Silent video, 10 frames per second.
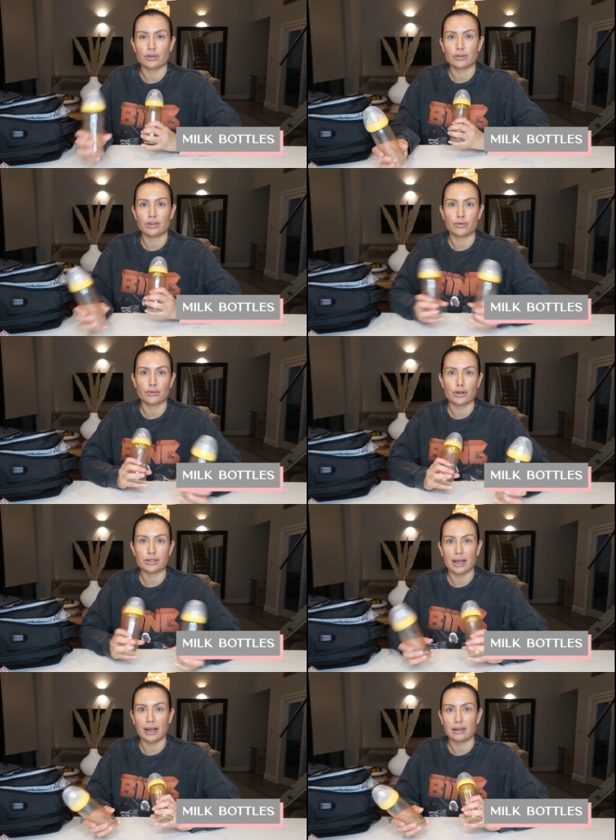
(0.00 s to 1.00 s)
you can
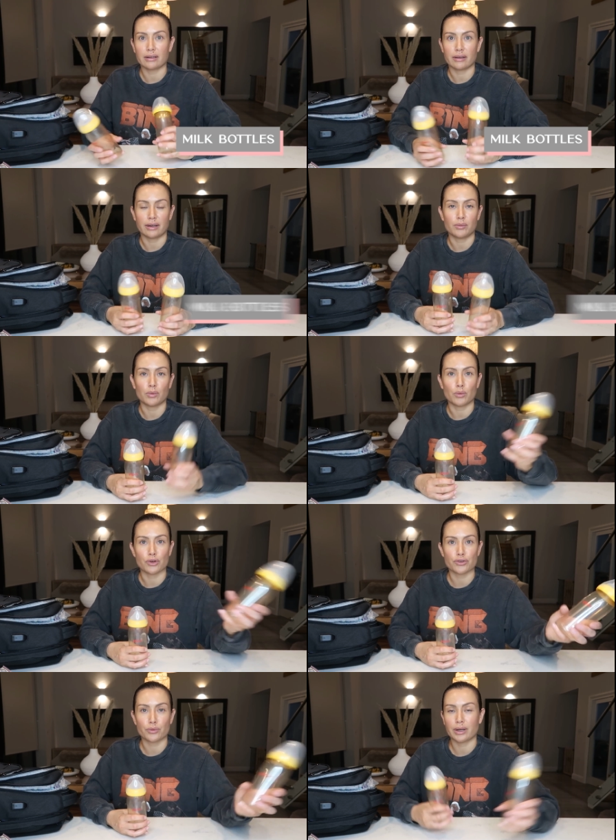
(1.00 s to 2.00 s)
rotate,
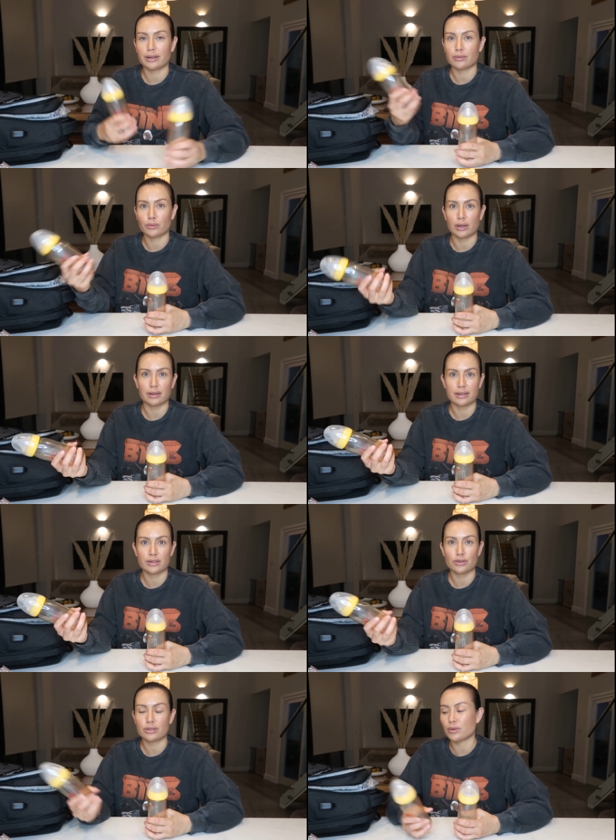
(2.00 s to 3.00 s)
wash one while
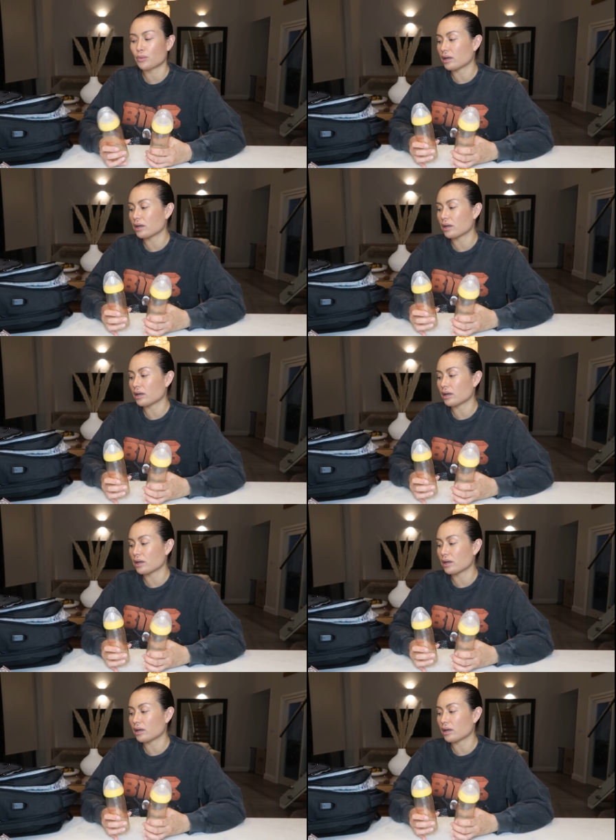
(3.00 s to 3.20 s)
he's using